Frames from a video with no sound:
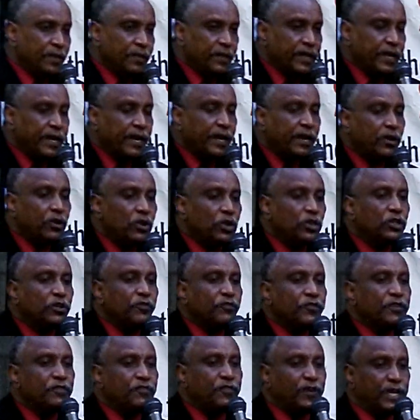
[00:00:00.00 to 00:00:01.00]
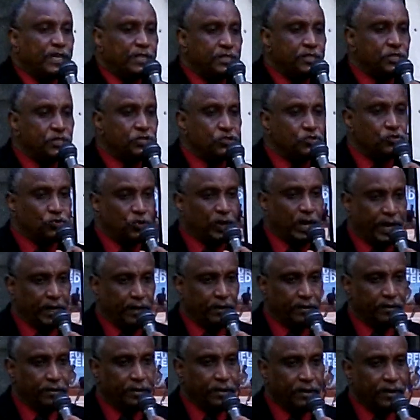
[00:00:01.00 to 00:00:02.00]
there are a lot of events in Sudan,
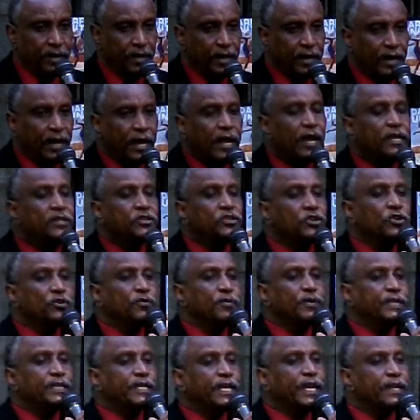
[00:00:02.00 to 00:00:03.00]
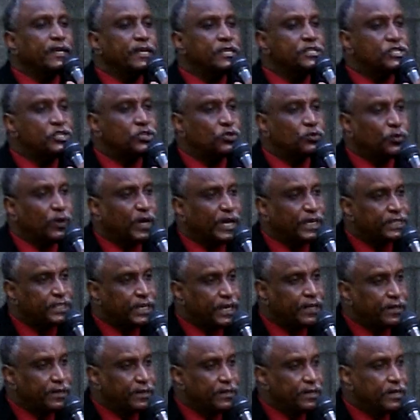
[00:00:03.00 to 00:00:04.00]
and the humanitarian
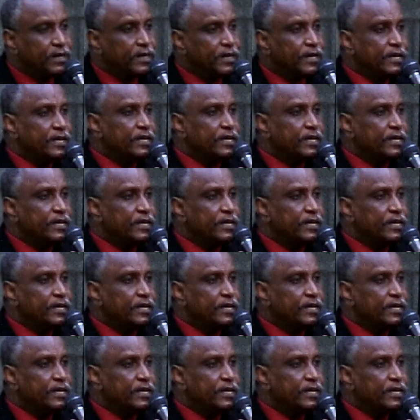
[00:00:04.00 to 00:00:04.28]
situation